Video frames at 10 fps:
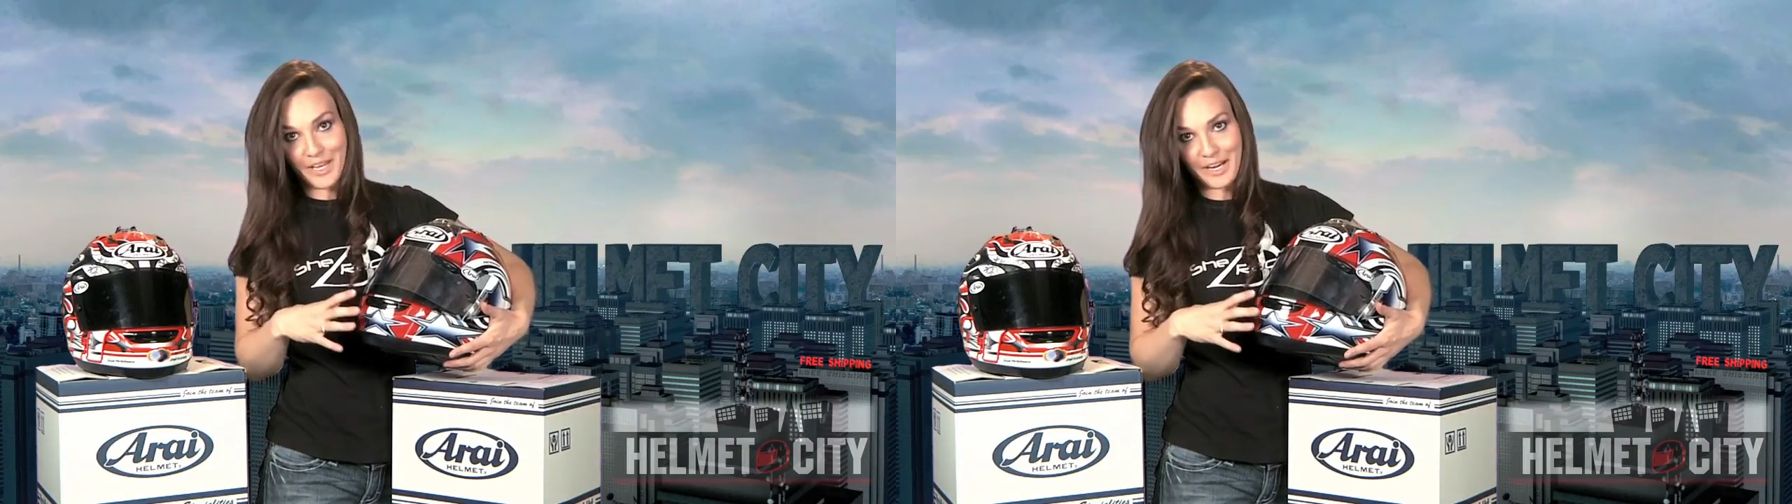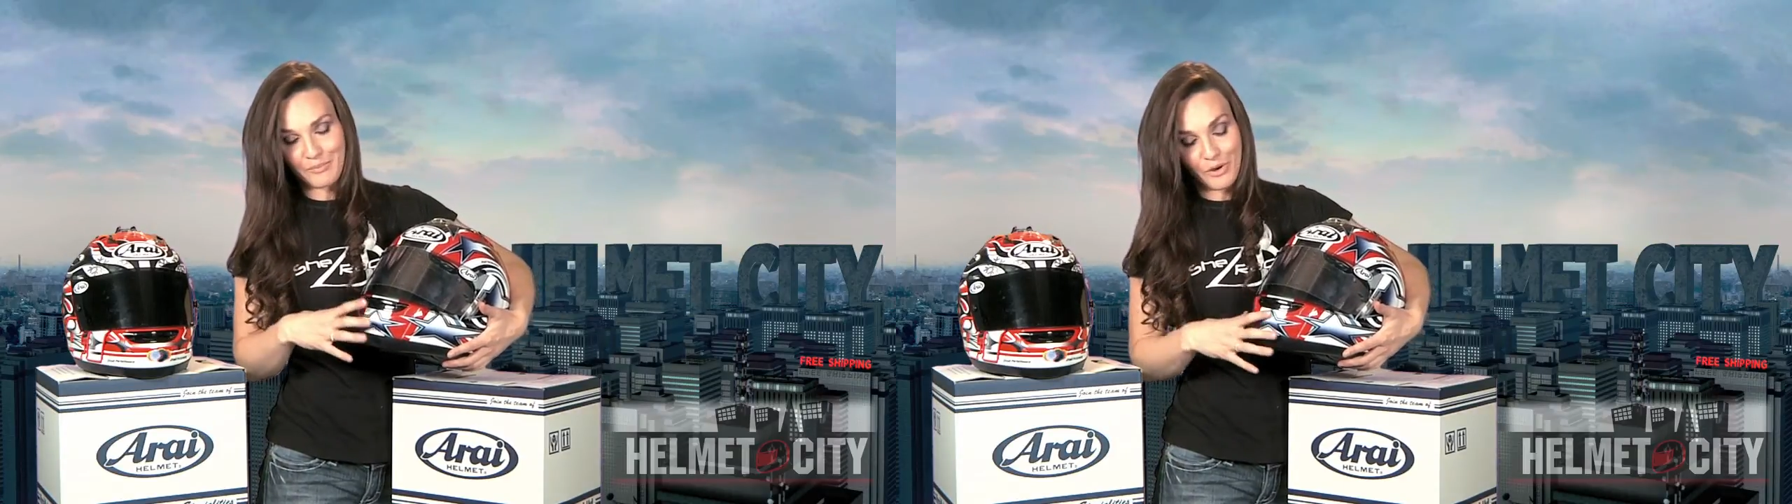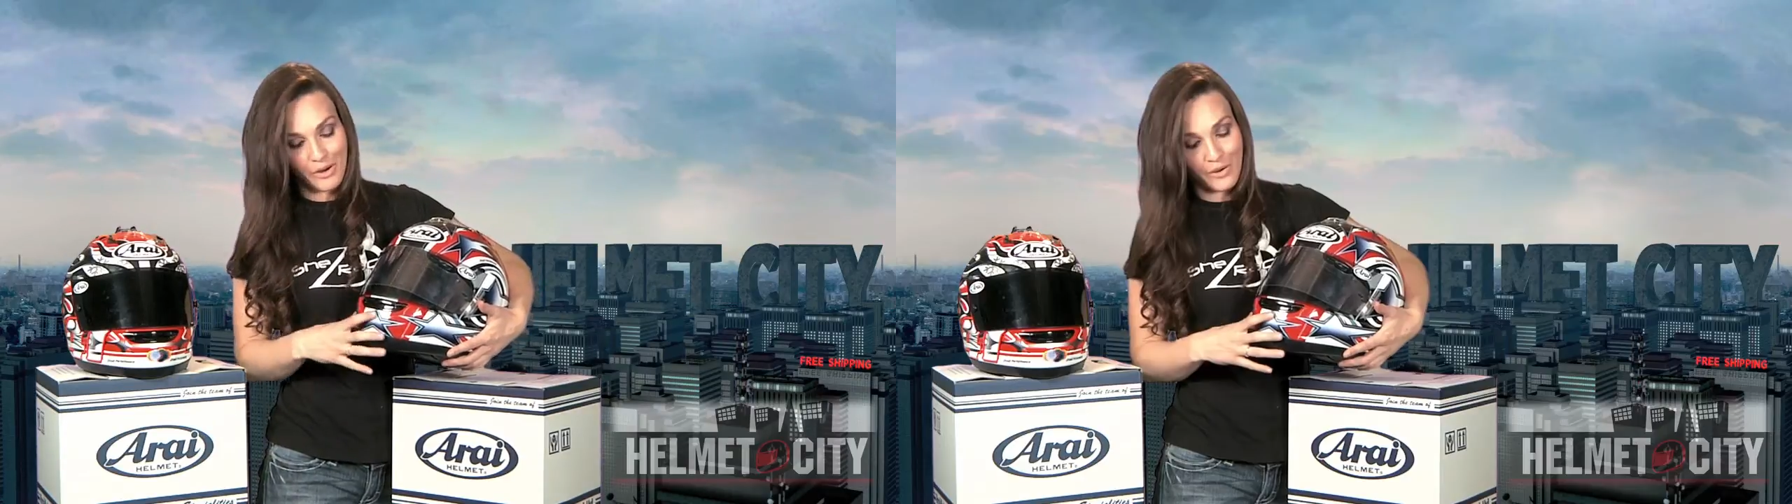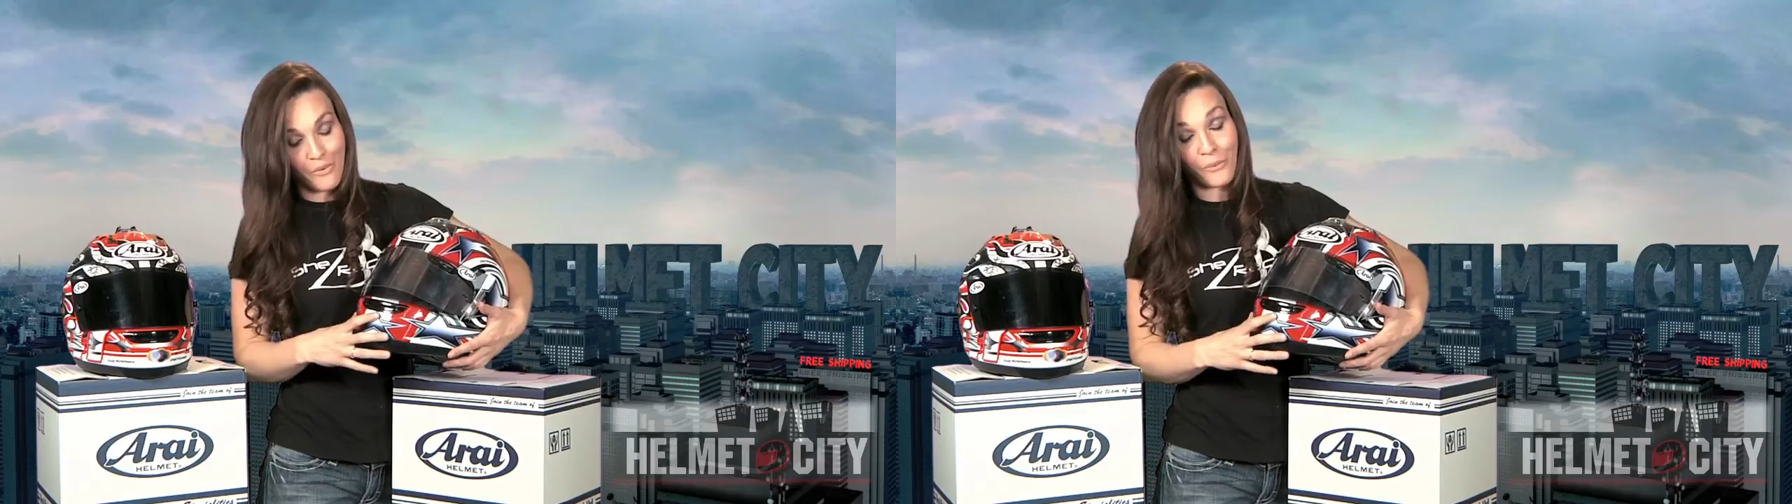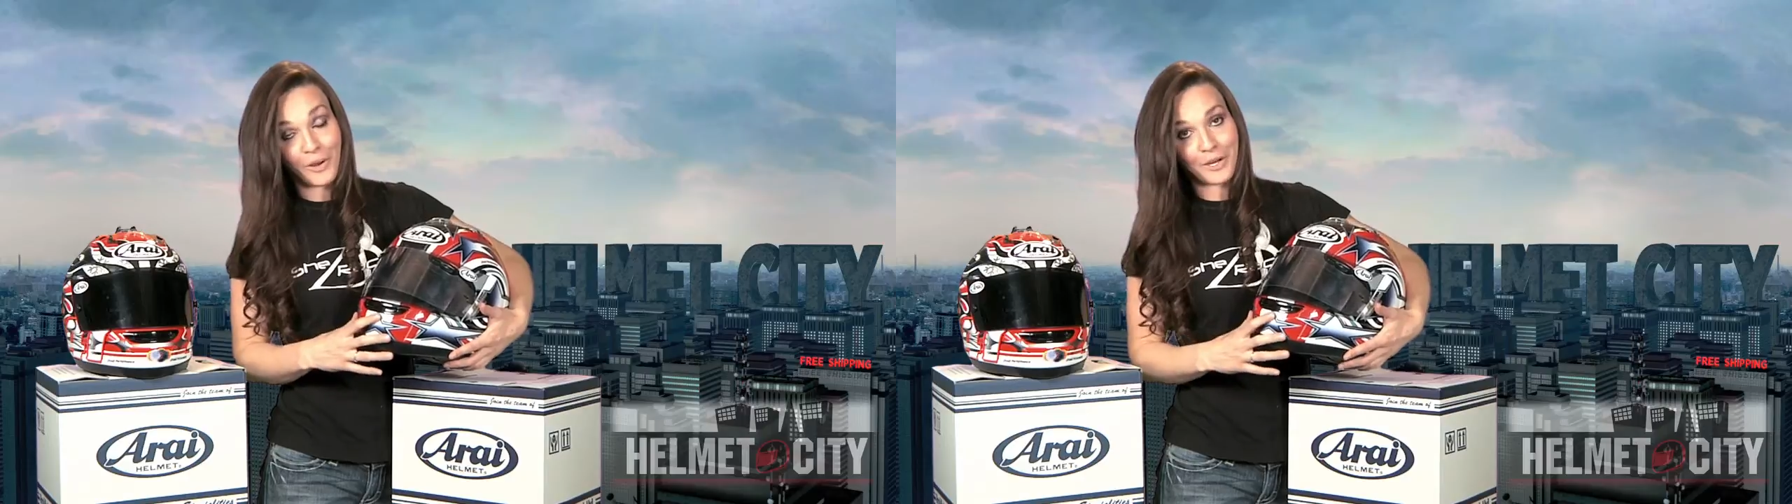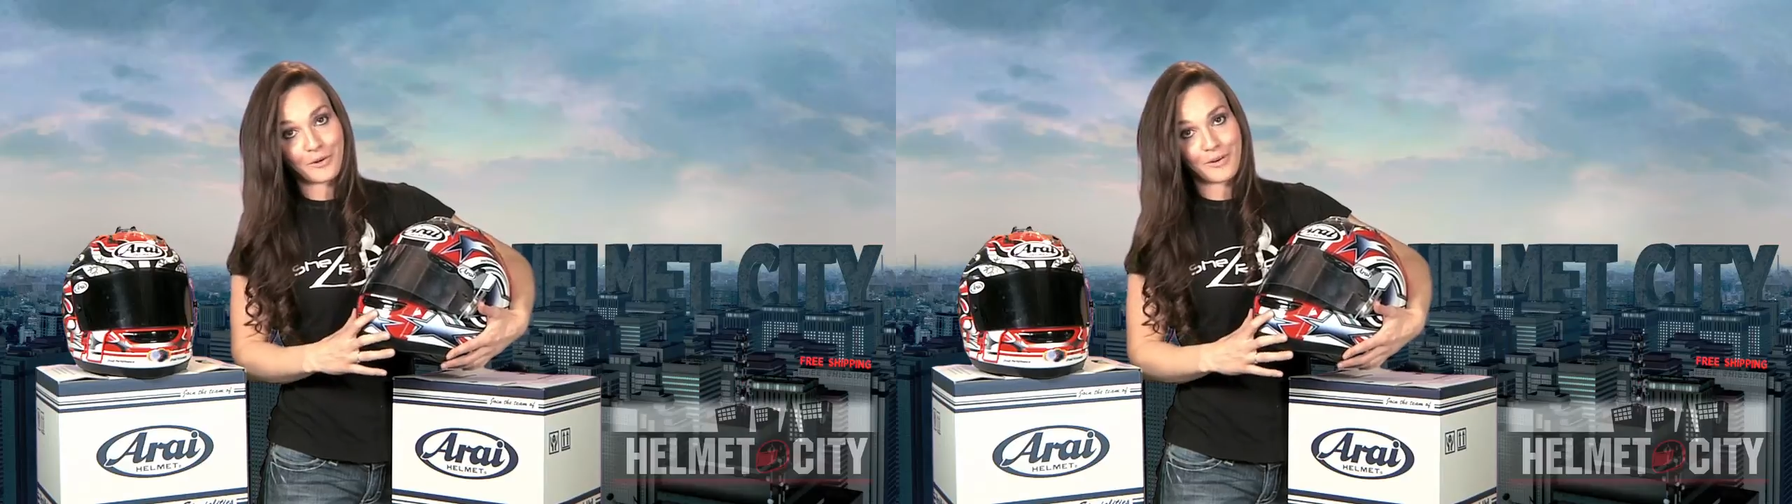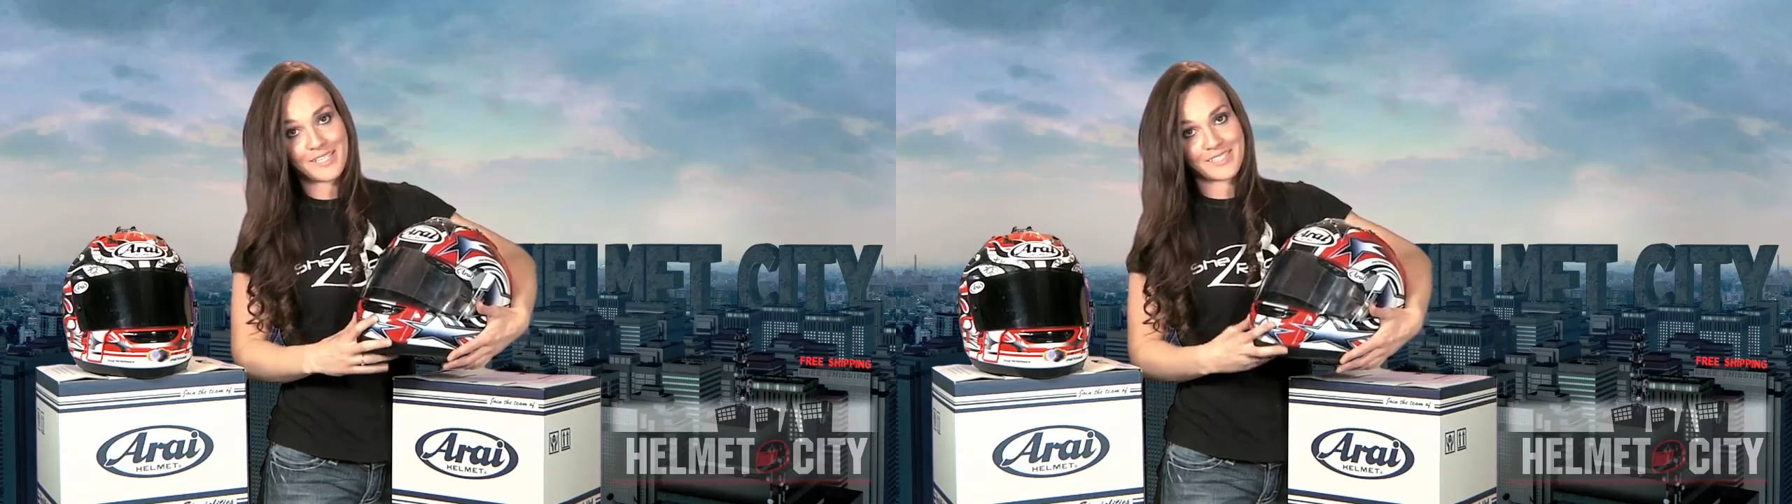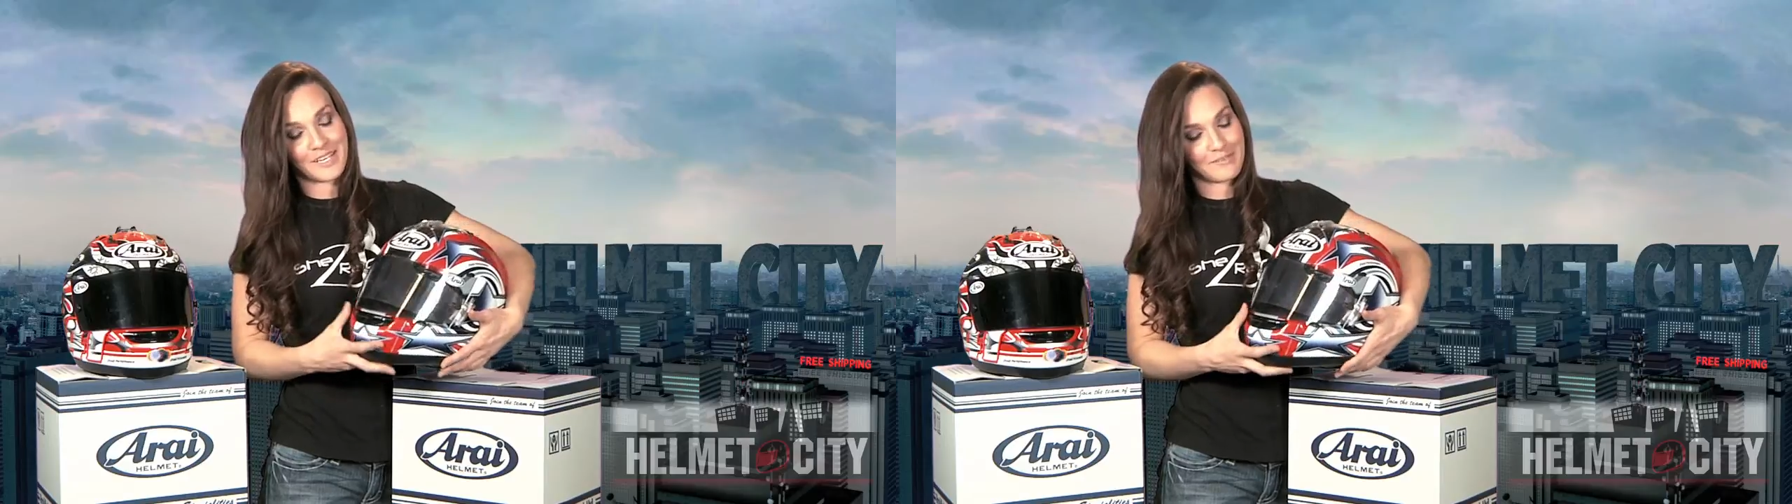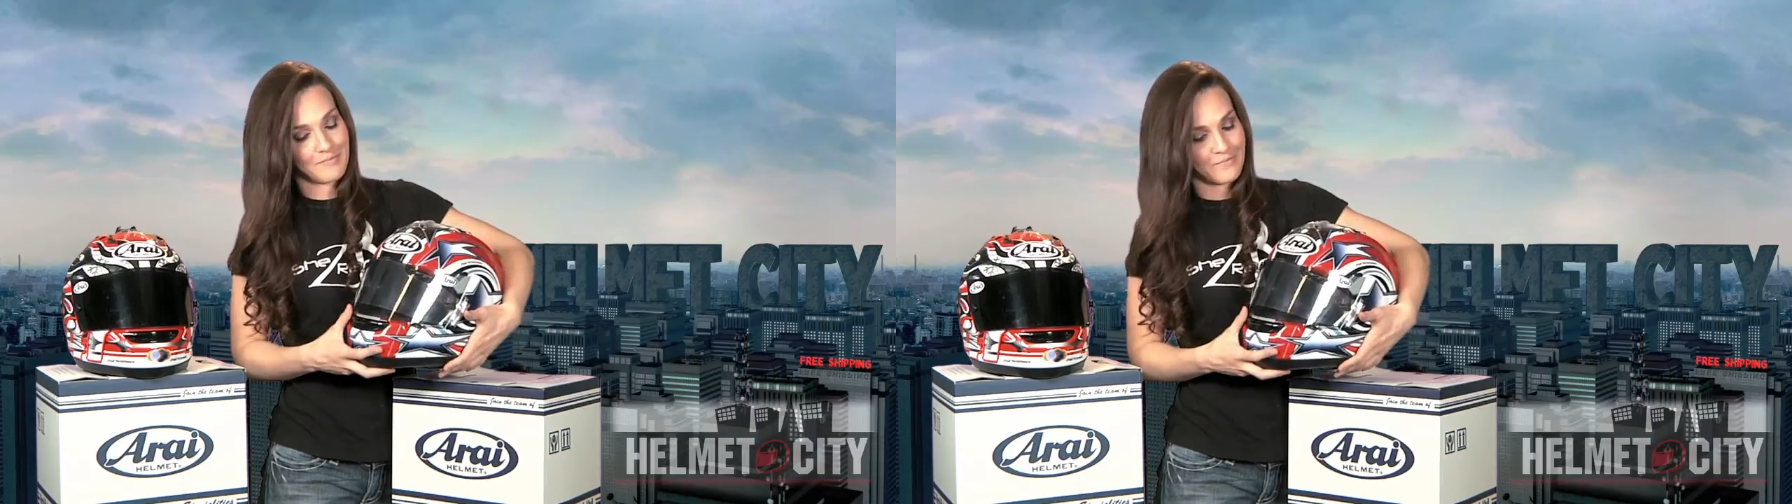getting broken while you're racing.